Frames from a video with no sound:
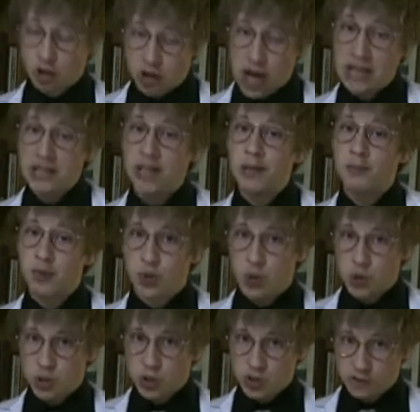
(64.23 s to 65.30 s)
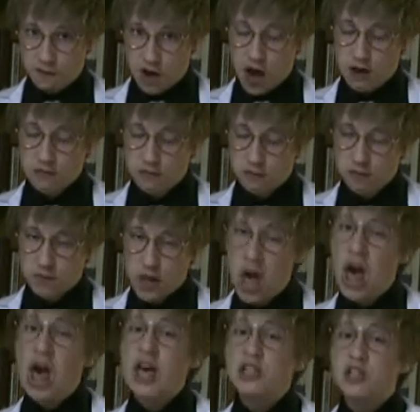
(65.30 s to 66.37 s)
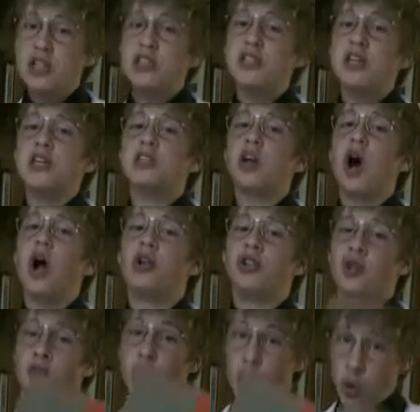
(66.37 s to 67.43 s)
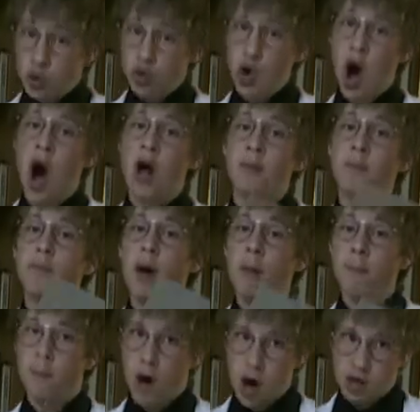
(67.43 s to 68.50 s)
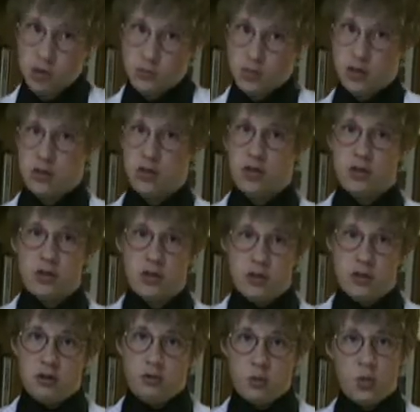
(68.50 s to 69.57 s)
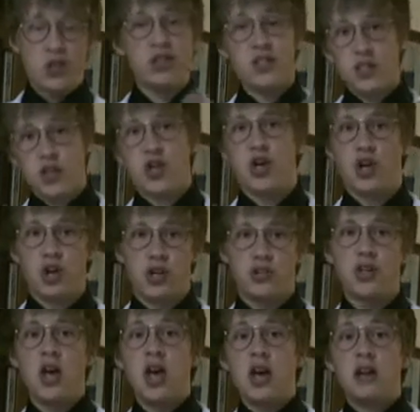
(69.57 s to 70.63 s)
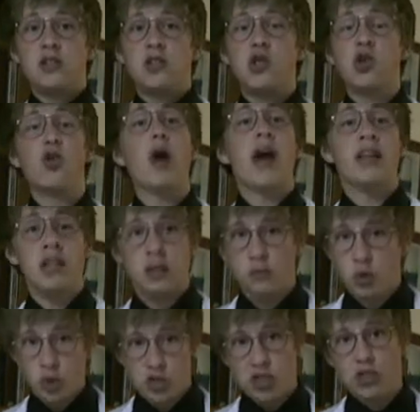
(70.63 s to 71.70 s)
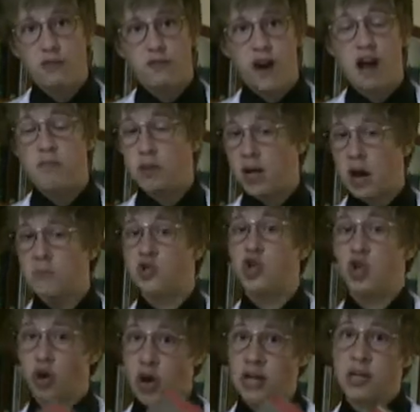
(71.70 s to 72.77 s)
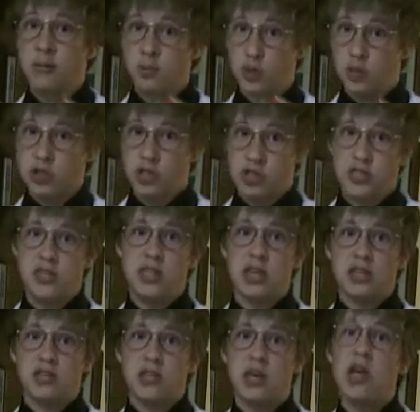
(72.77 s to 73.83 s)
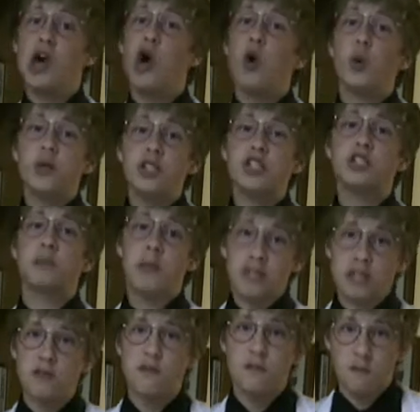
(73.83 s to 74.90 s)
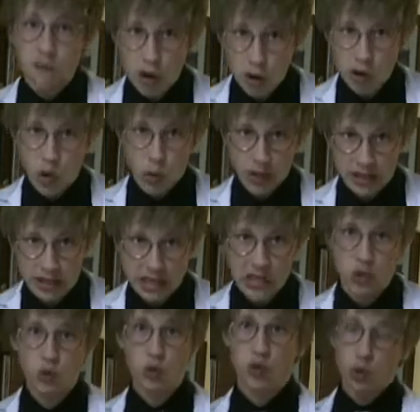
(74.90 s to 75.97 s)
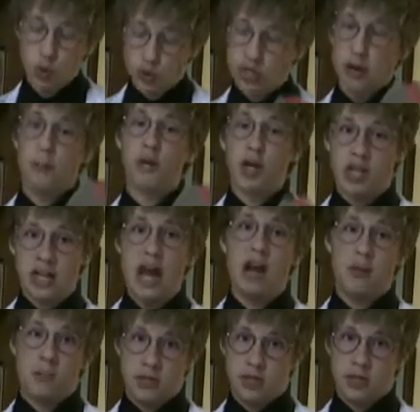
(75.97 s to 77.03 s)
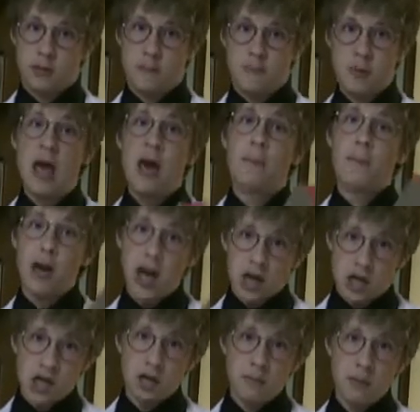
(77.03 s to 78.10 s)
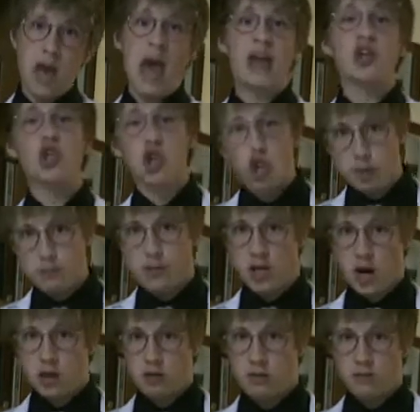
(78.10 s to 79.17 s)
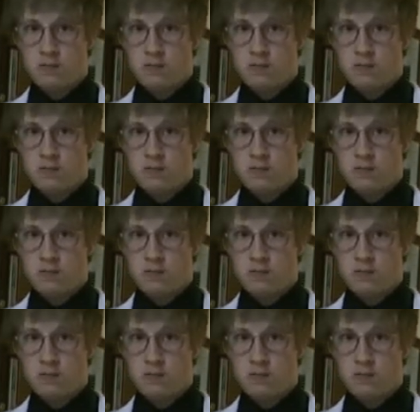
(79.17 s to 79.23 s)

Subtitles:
uranium-235. This is called neutron bombardment. When this occurs, the uranium-235 becomes uranium-236, which splits very quickly into two separate elements, barium and krypton.